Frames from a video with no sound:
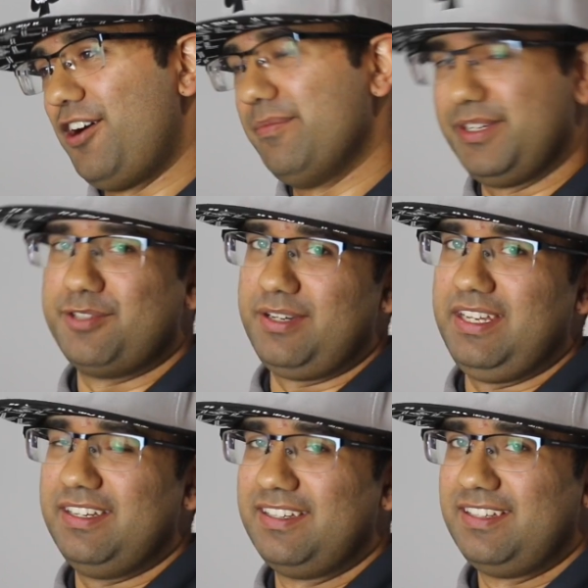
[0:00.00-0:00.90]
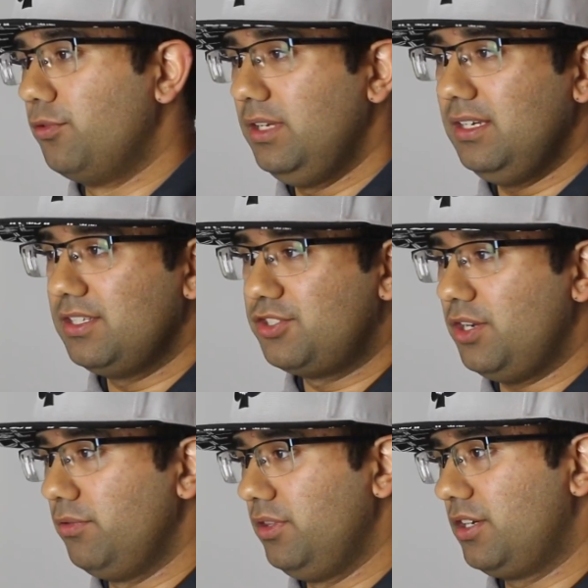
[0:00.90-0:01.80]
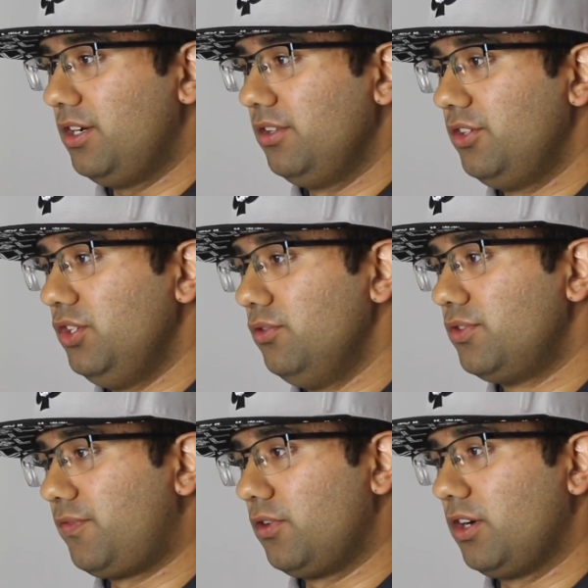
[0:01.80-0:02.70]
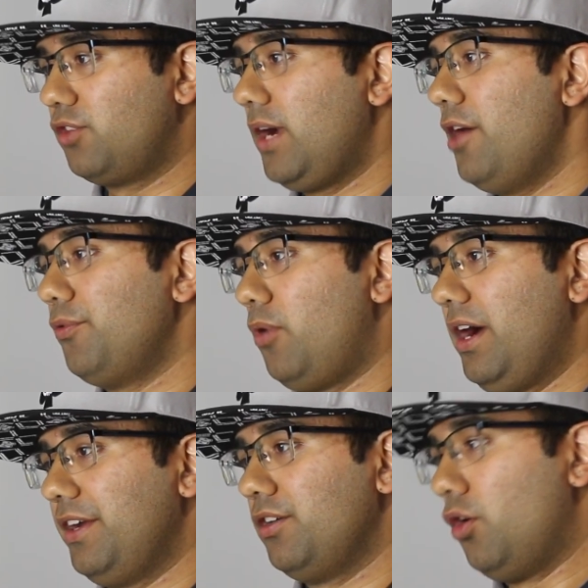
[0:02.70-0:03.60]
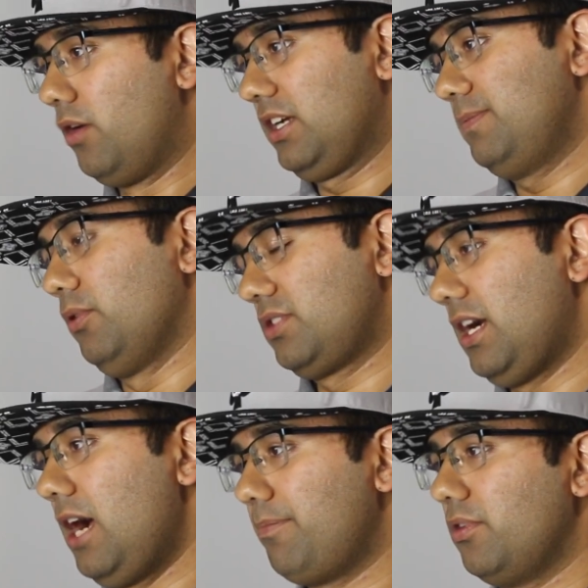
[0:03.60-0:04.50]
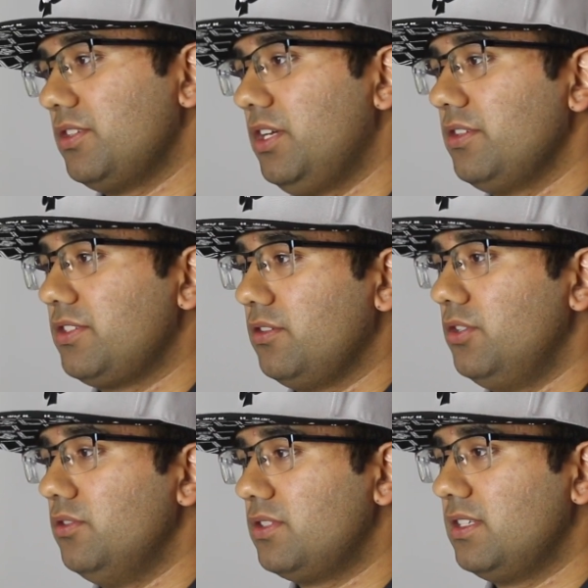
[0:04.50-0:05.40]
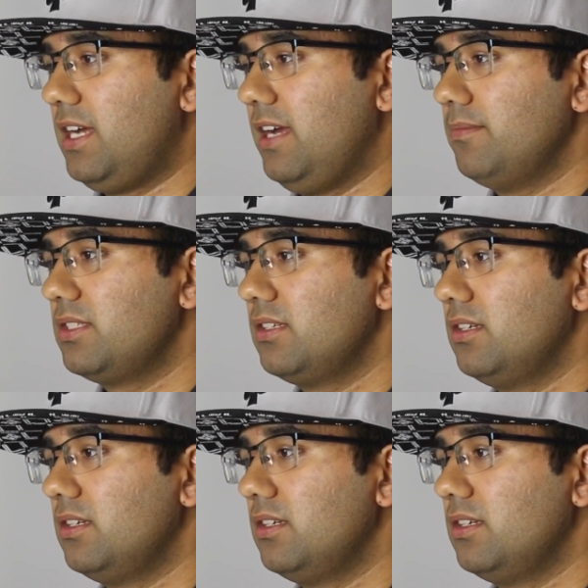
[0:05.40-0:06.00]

all be green. Green is generally the color used for a ground wire or exposed copper is also used in times.